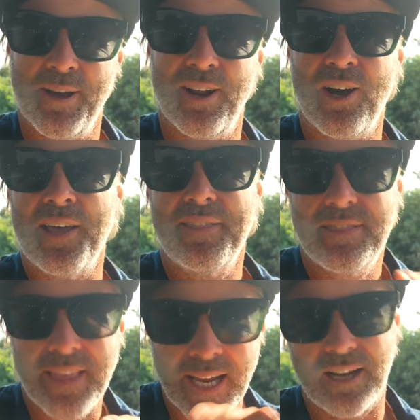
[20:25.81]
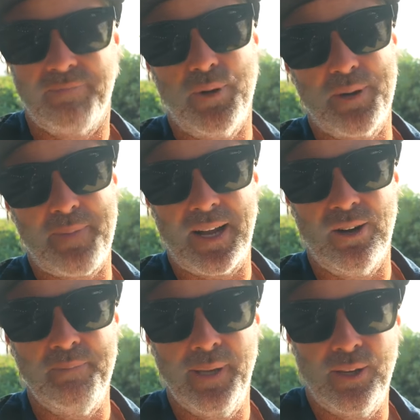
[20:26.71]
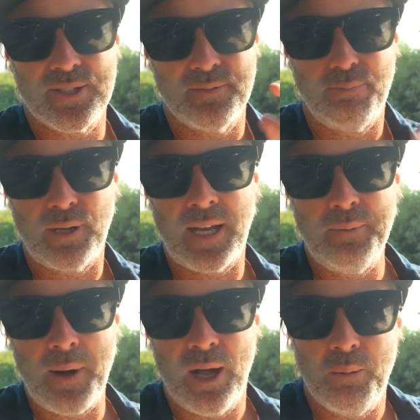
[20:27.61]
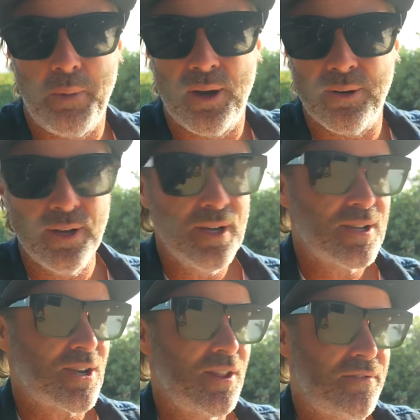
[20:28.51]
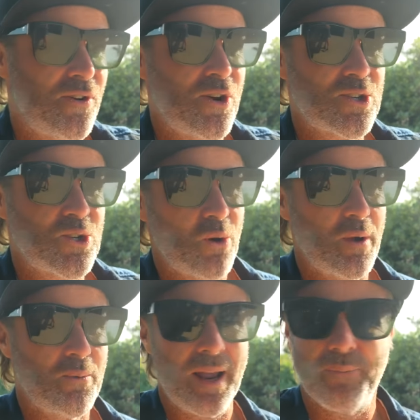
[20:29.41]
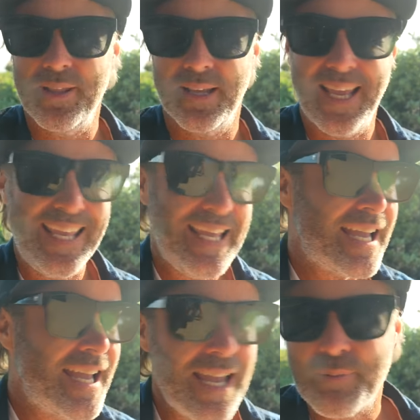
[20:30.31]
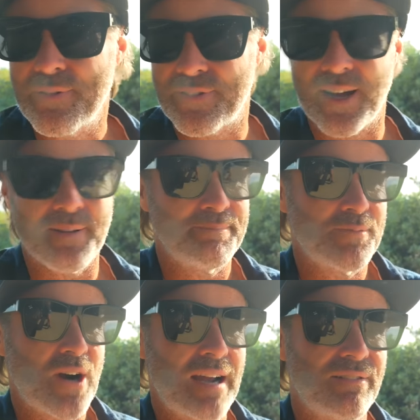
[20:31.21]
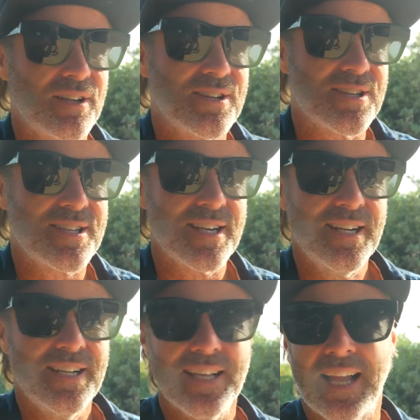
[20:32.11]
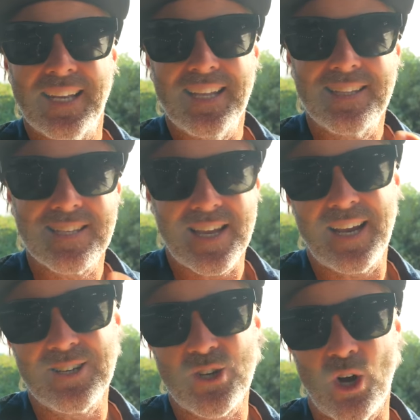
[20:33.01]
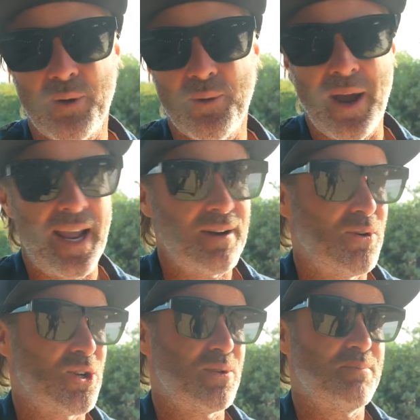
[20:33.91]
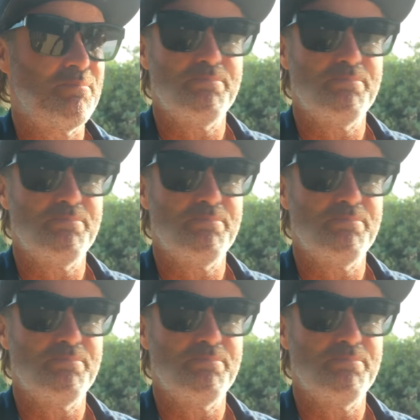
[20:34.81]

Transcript: but I think I put it back on because of bloody whalebone. So the first night we went with a heap of travellers, and then the second time we went was with...